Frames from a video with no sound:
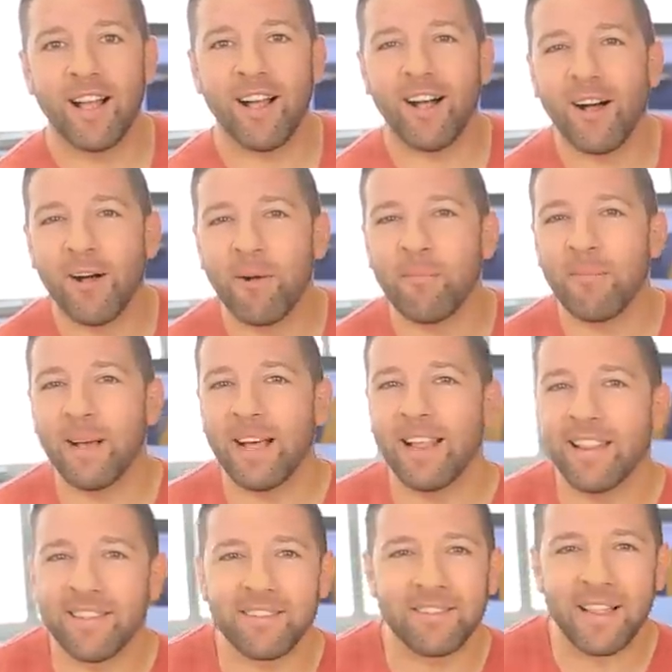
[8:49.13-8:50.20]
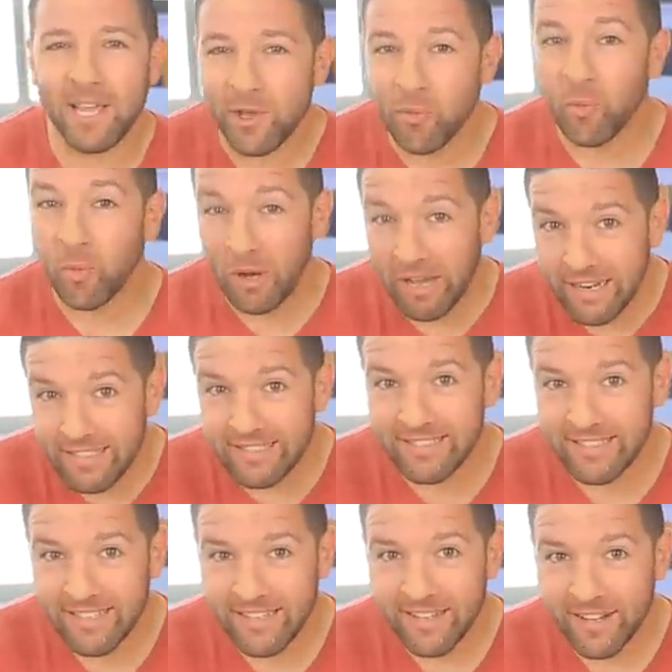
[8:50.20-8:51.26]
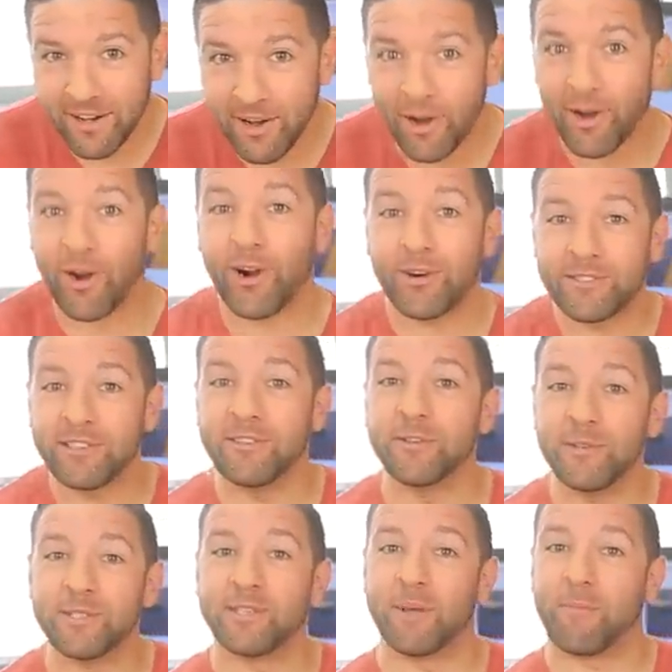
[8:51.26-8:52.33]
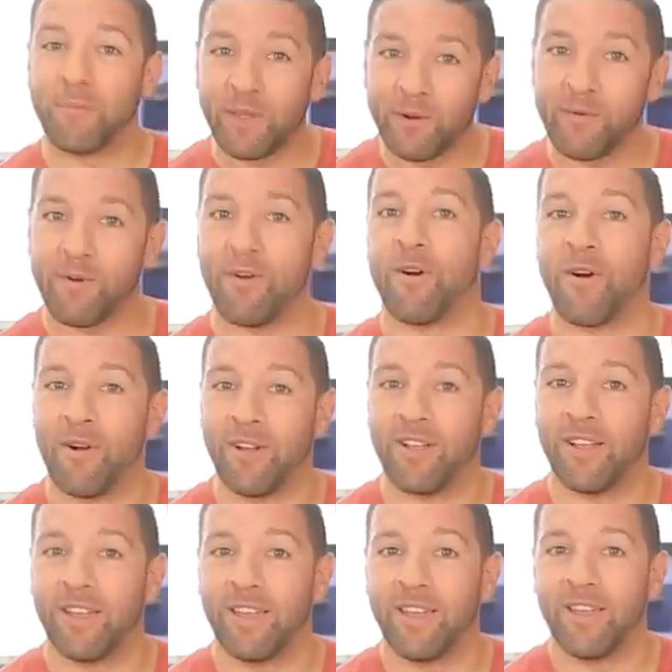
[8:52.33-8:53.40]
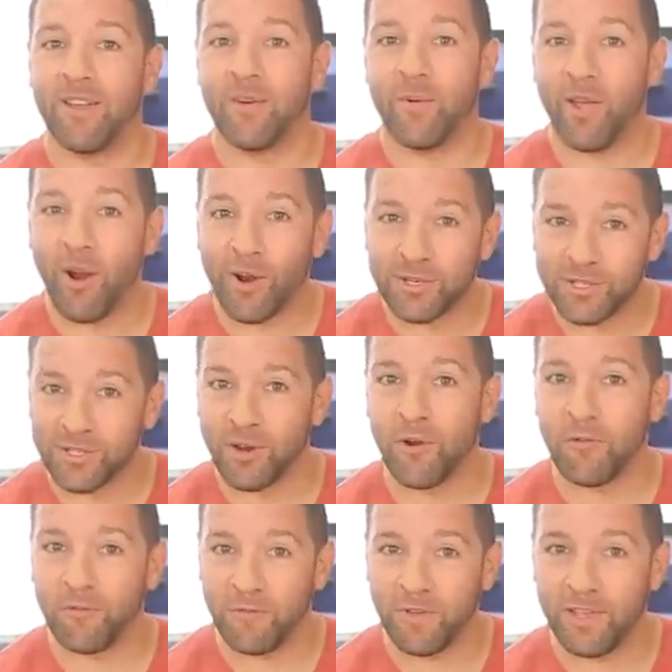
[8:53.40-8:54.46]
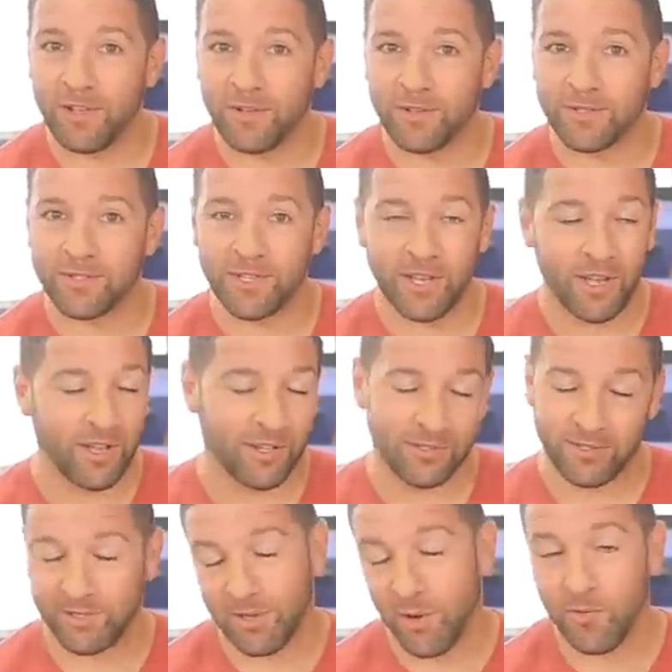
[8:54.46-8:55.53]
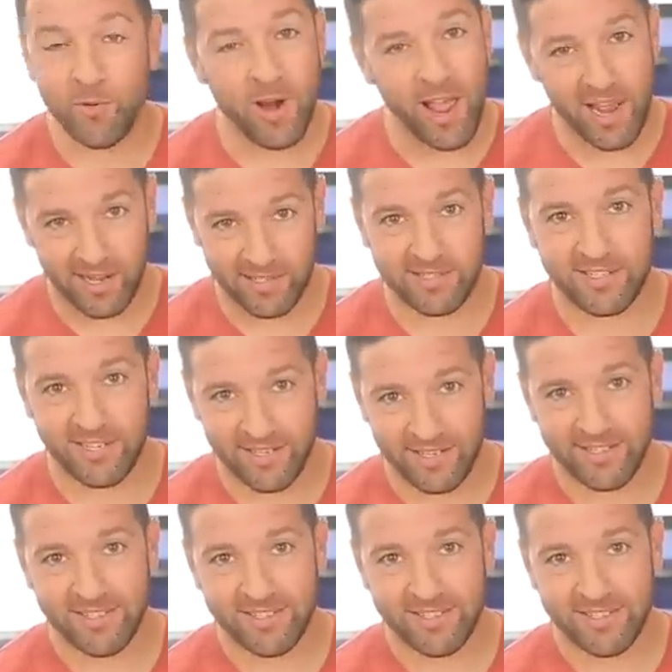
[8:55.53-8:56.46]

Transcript: Um, like what? Hard to do something wrong when our show feels so right.